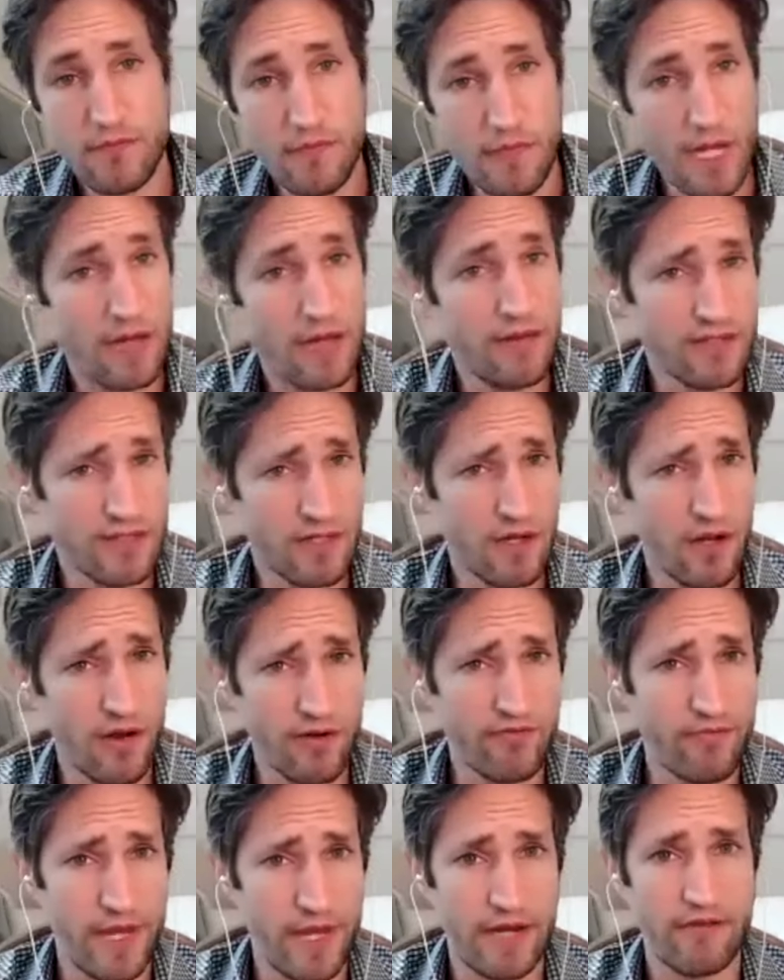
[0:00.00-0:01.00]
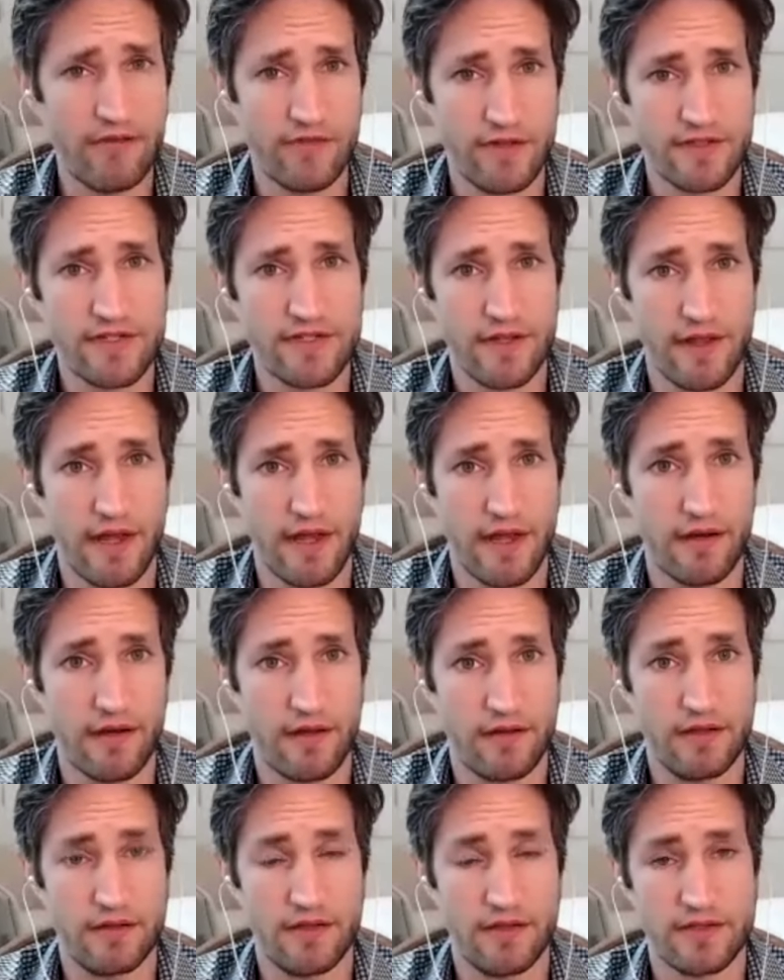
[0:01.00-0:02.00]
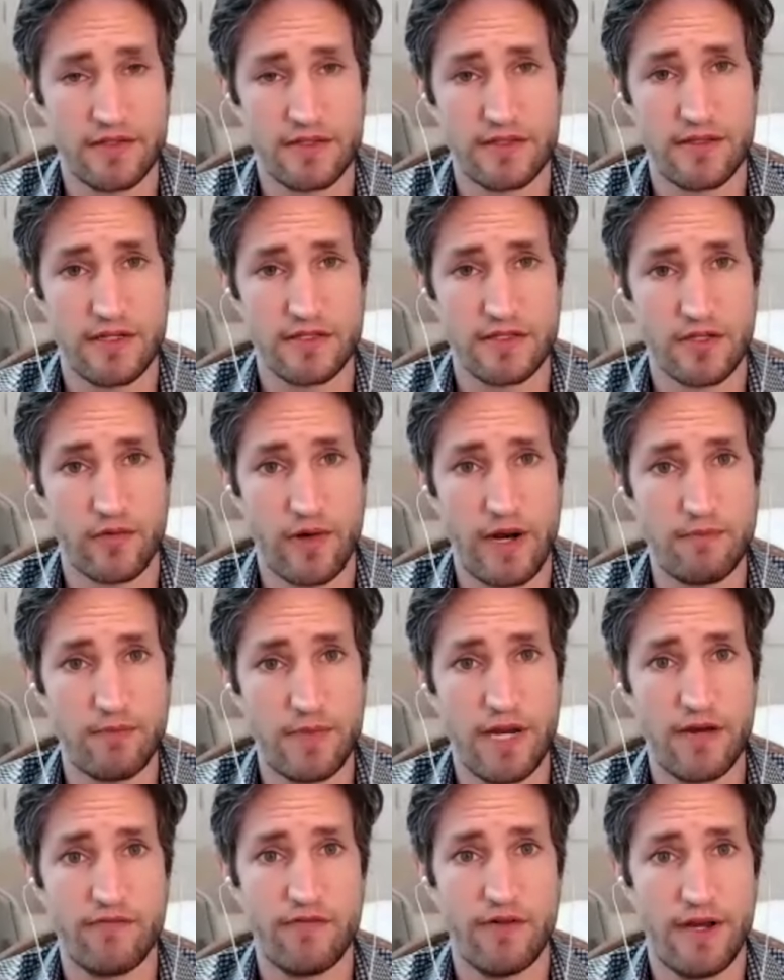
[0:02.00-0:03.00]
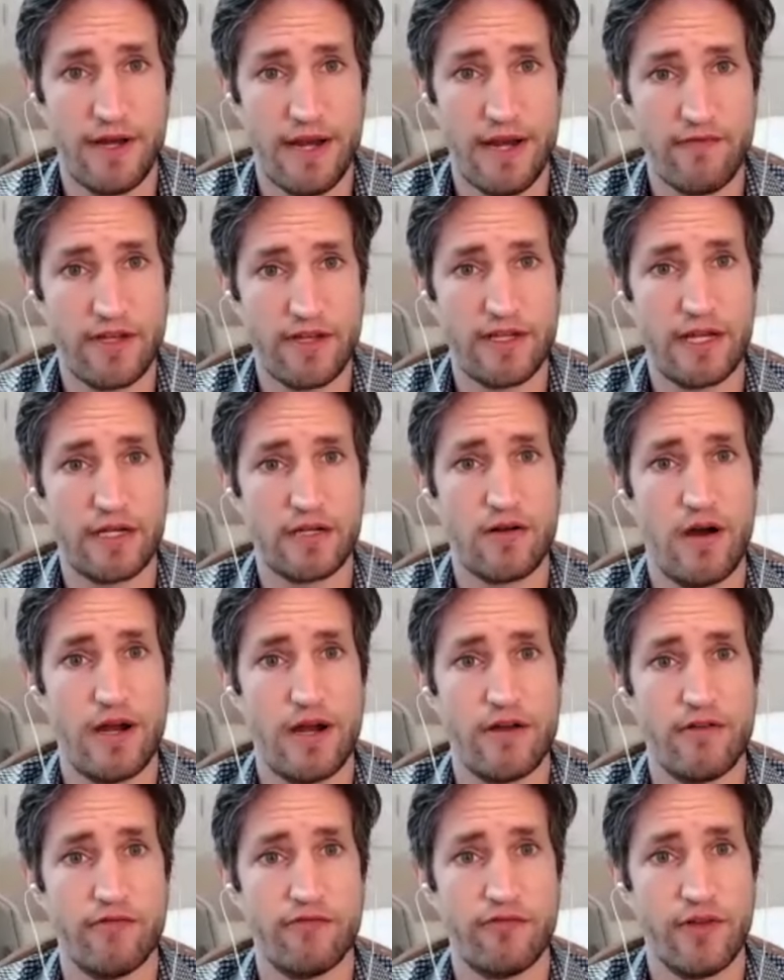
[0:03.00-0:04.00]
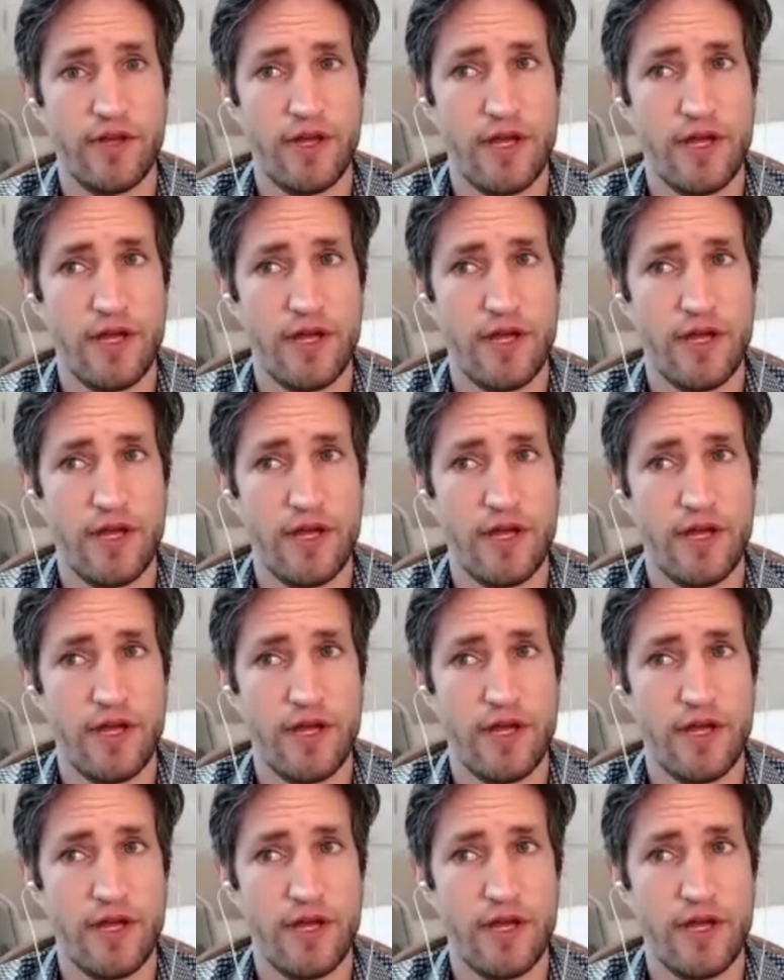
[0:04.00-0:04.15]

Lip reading: And there's a lot of benefit to that. I think there's great benefit in having that kind of